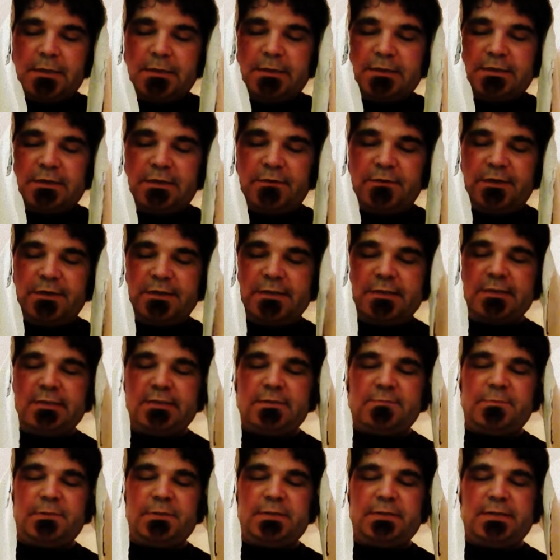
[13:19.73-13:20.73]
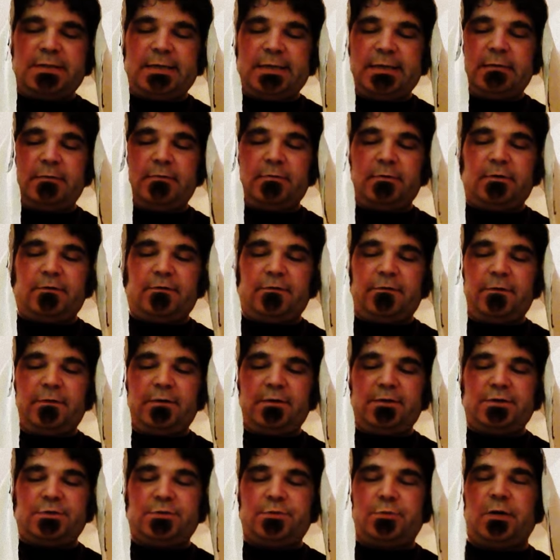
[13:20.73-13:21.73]
So this is particular for
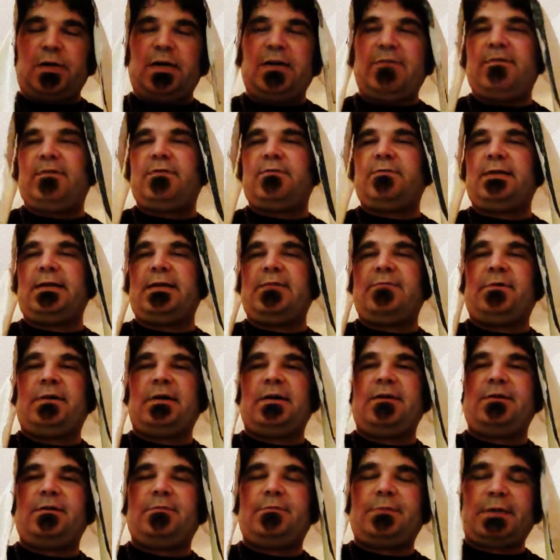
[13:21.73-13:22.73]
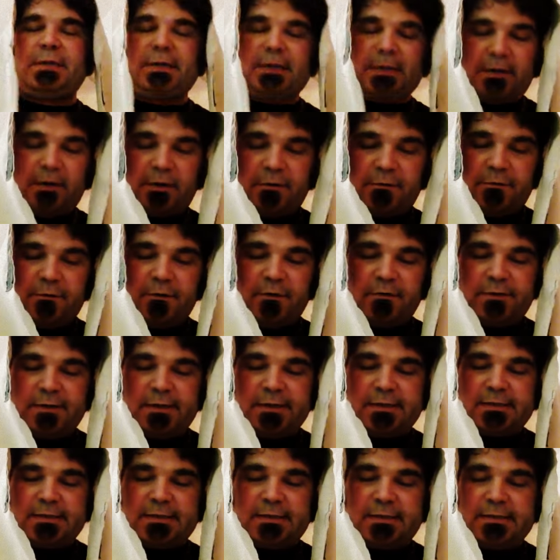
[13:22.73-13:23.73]
the tribe of Levi to be careful of
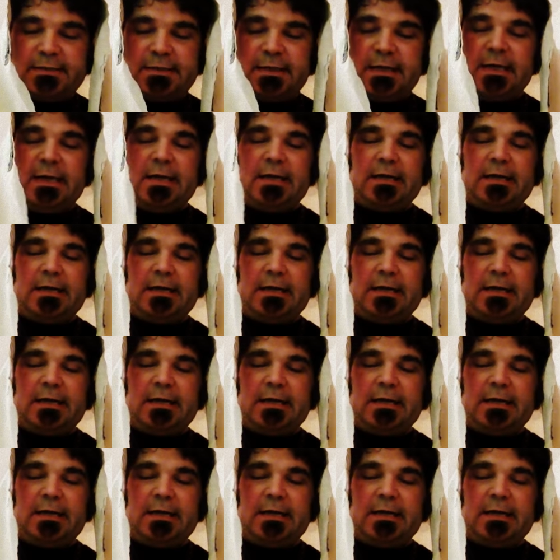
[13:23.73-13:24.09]
these things.